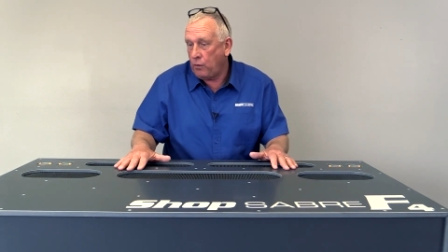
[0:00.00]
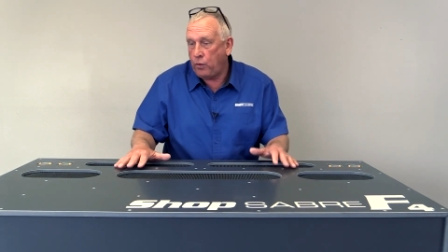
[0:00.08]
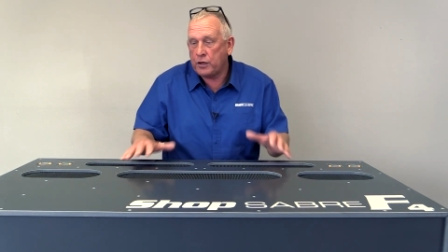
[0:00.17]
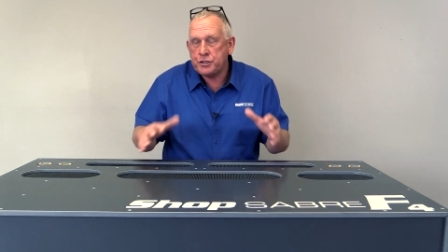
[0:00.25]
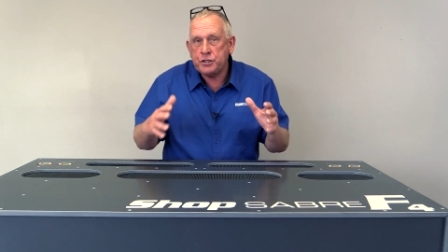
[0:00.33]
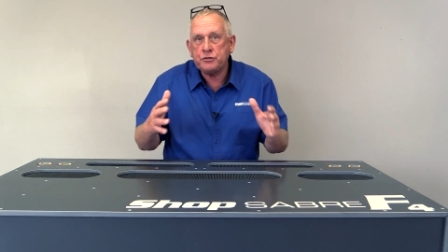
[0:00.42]

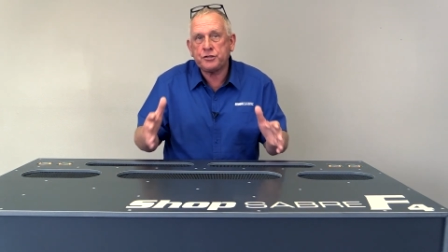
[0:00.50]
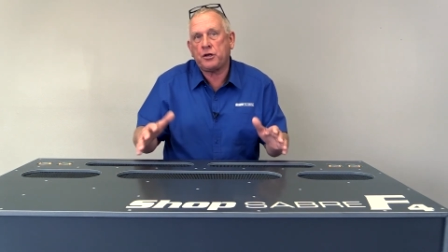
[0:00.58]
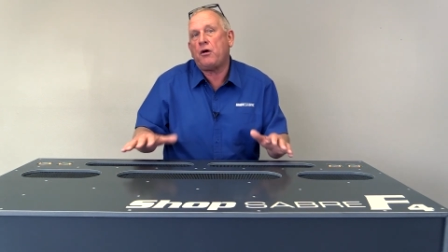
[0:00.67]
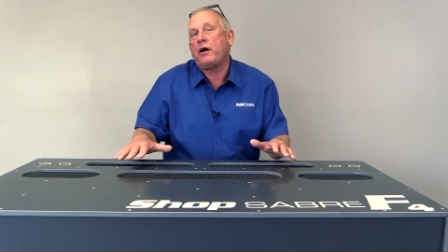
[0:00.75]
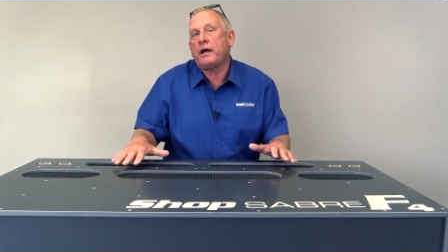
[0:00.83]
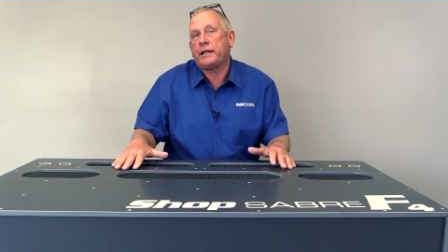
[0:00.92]
What you
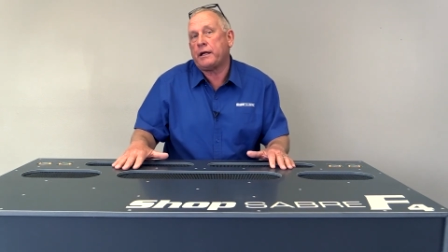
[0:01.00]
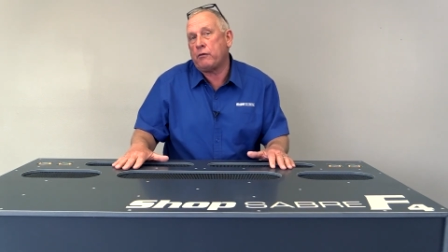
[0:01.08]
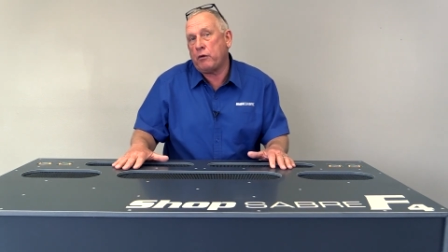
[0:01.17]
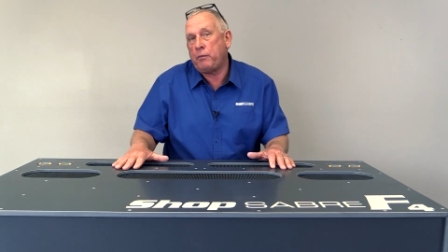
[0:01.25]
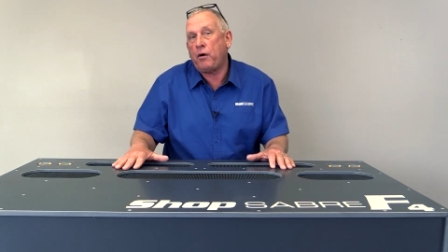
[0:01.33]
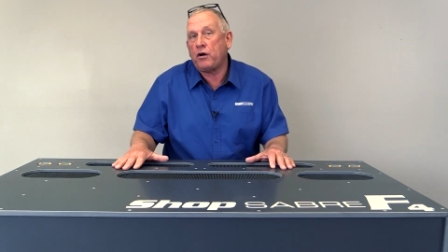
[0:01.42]
saw out there
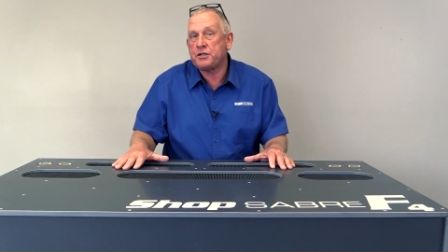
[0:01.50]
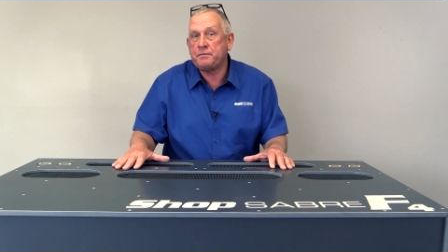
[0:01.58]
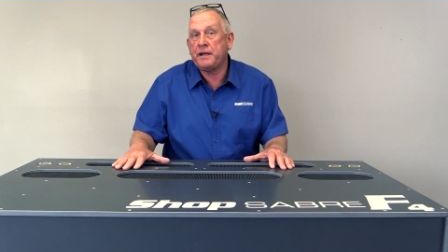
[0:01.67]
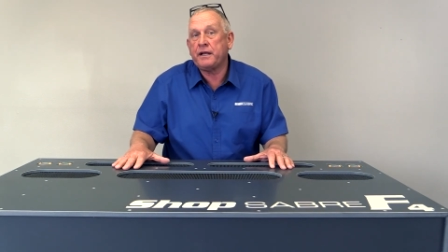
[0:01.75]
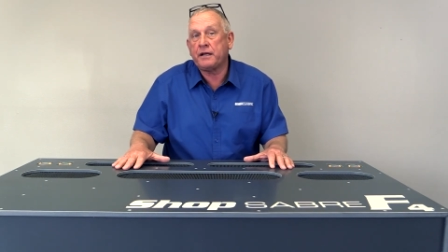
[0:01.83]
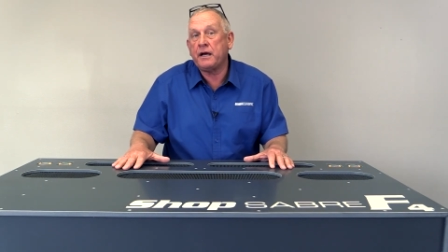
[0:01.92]
were parts
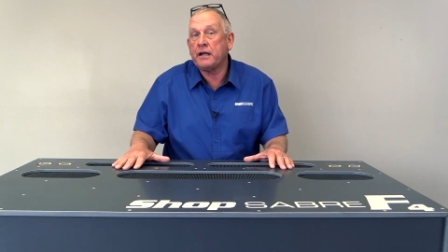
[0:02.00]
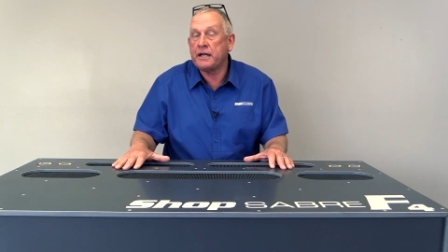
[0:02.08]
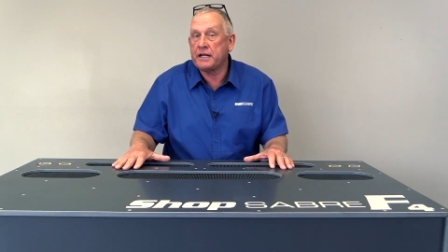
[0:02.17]
being cut